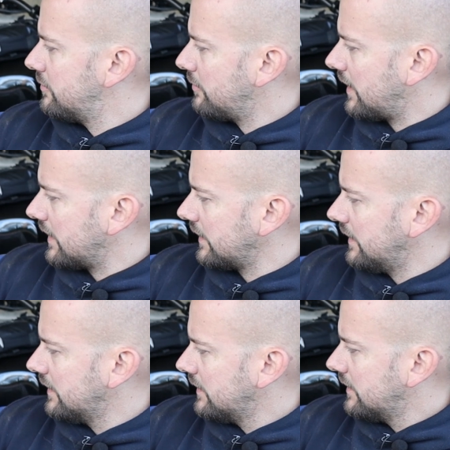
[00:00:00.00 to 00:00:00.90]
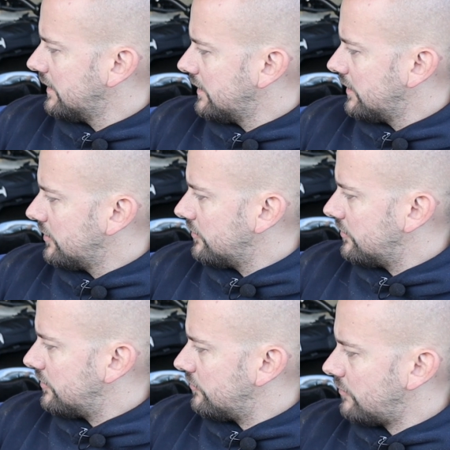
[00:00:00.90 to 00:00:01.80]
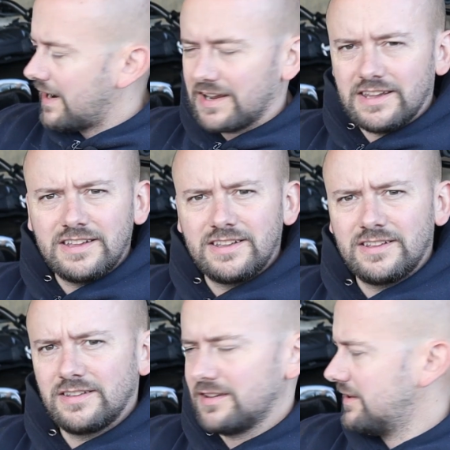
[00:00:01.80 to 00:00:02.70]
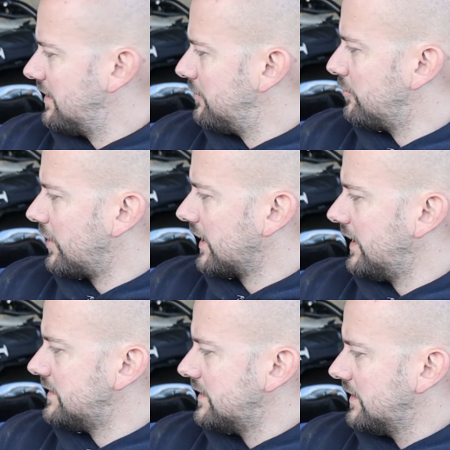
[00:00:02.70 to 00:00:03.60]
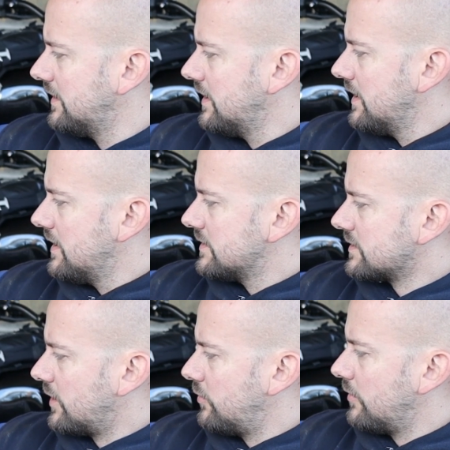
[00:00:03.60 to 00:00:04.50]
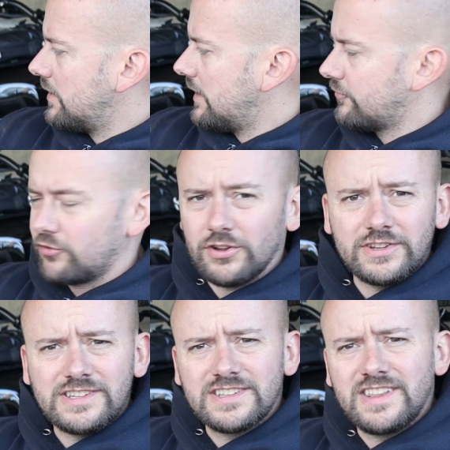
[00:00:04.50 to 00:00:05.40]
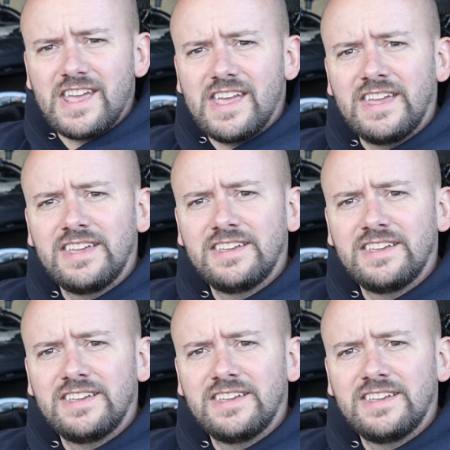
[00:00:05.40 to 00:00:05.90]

my rack bracket, so I've drilled into there